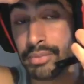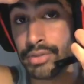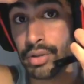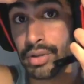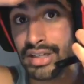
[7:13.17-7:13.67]

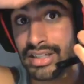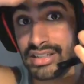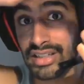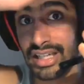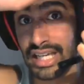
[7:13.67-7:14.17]
your
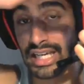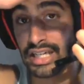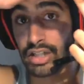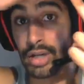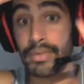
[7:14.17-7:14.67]

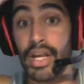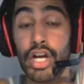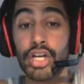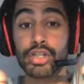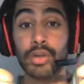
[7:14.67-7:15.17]
Disengage.
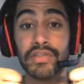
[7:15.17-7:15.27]
So if